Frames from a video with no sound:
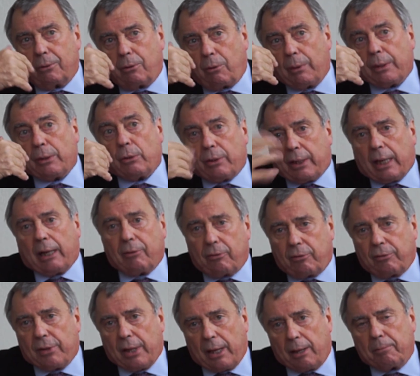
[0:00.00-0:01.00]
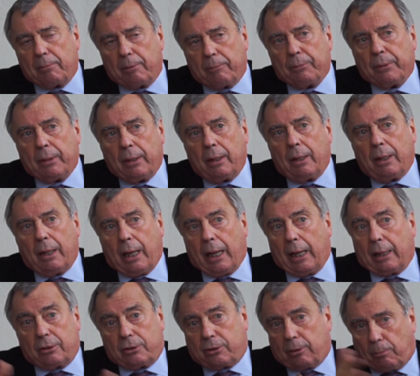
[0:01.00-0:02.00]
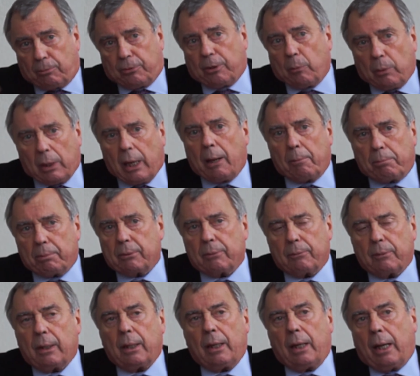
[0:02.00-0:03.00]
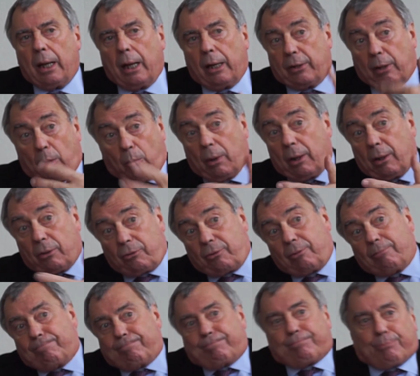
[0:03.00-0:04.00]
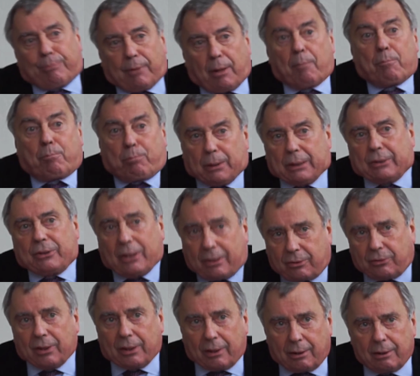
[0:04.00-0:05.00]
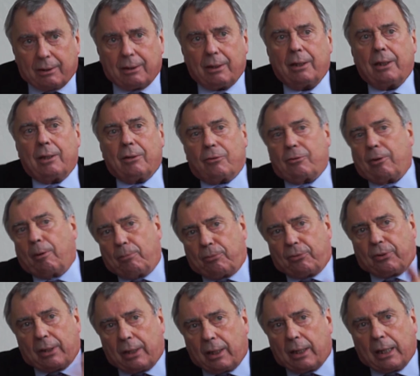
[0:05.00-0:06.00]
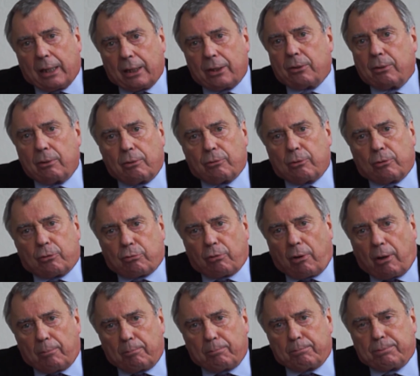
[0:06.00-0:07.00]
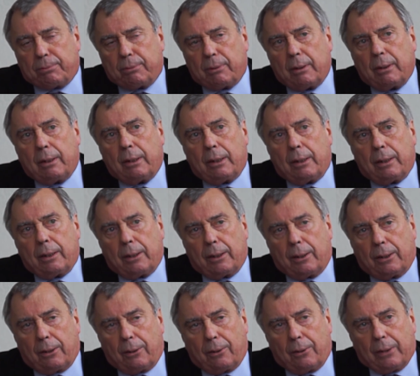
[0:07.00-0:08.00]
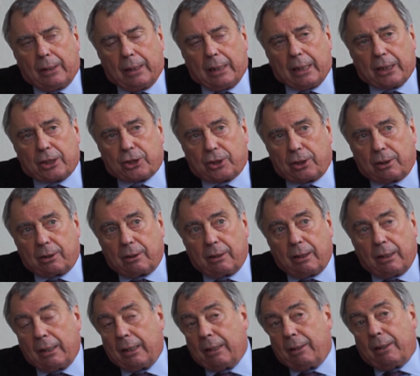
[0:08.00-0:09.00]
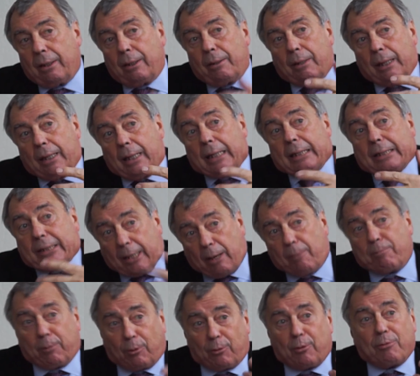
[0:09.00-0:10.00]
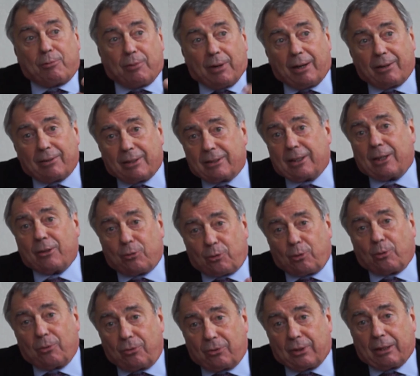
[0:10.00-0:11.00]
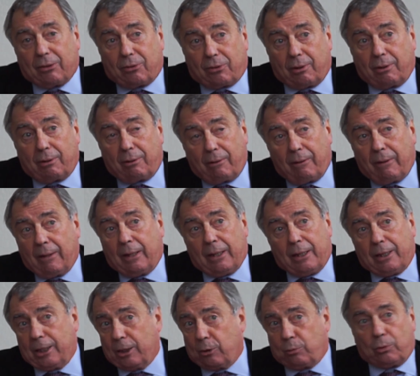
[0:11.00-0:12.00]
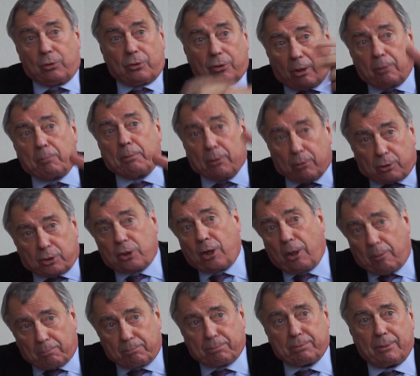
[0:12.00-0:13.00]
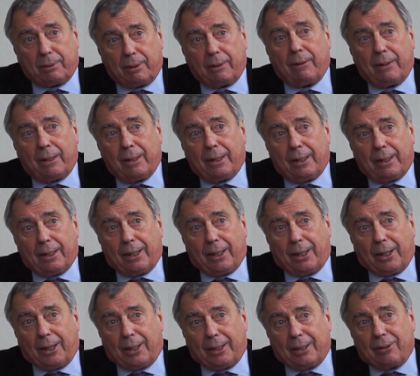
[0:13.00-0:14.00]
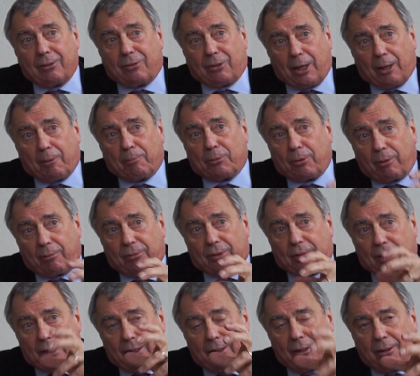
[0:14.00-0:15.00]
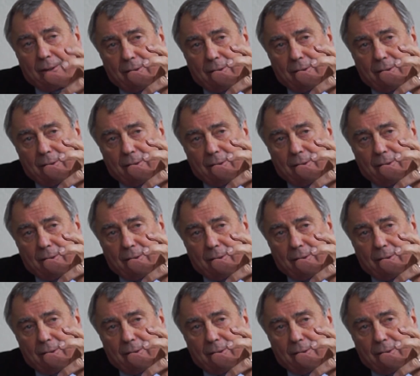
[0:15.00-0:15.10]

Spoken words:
going against them, and something will happen. And I was predicting something like the Trump election, except for the fact that I thought that it would not be a Trump. In terms of the